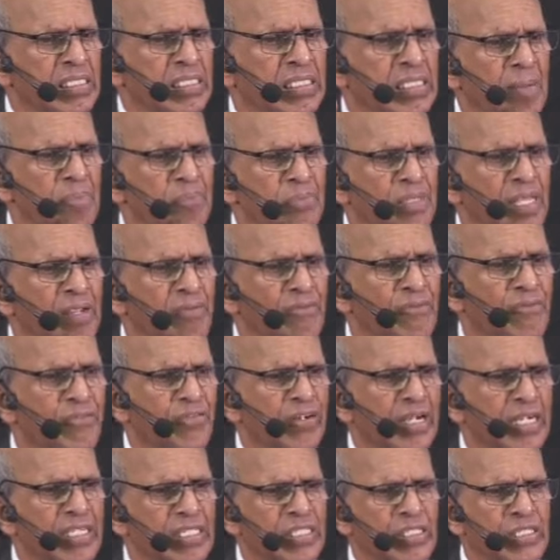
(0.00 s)
is something
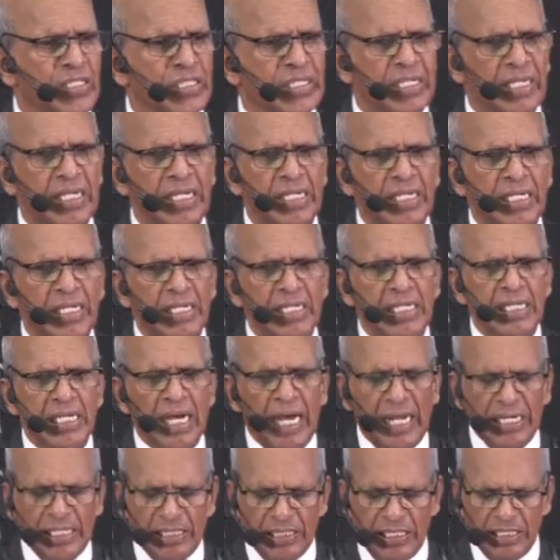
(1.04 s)
fresh.
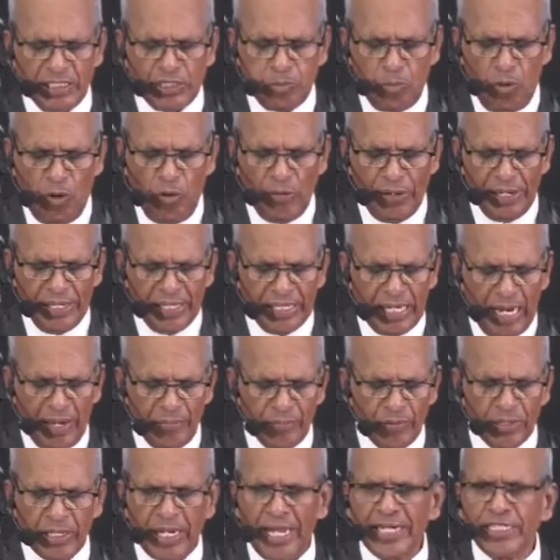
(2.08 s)
And this morning, I
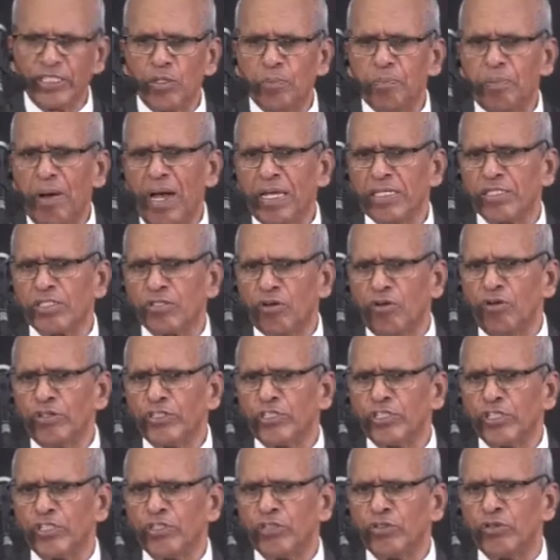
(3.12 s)
would like to pass
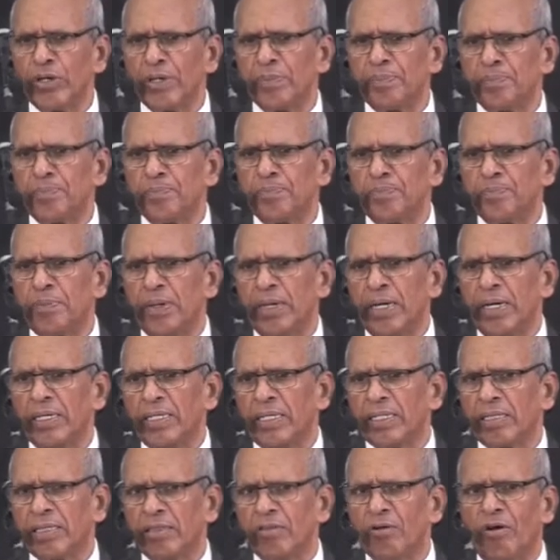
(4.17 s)
on to you
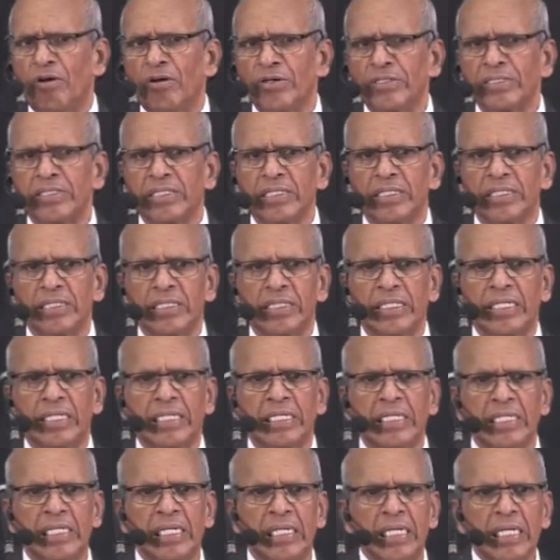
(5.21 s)
a thought
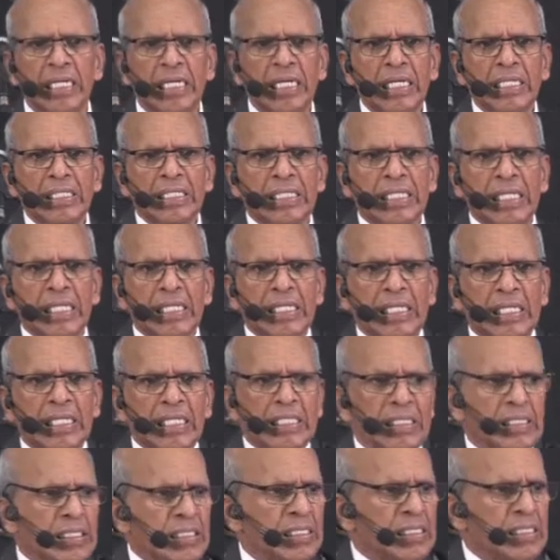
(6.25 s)
in
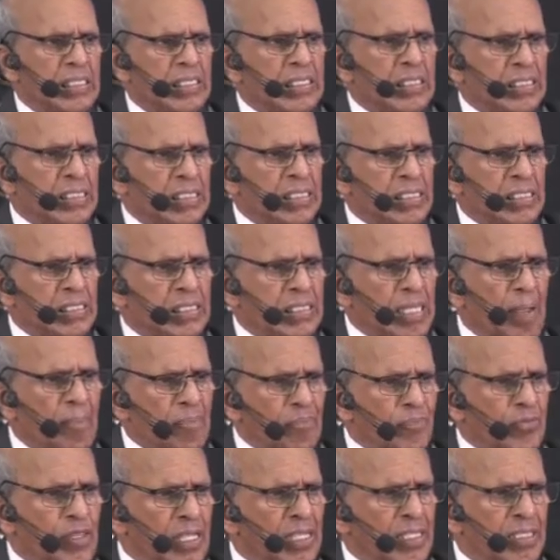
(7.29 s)

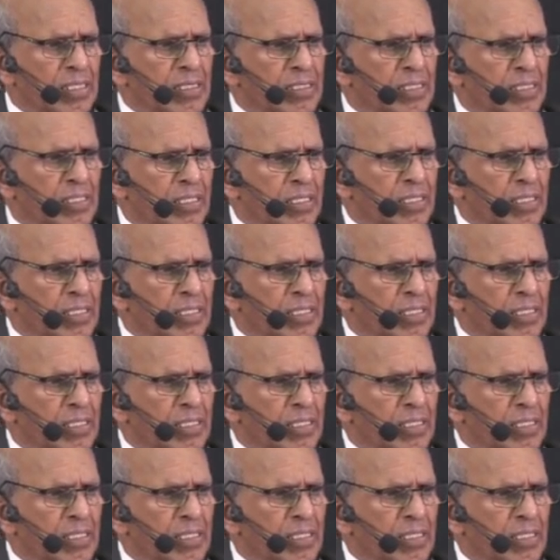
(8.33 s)
something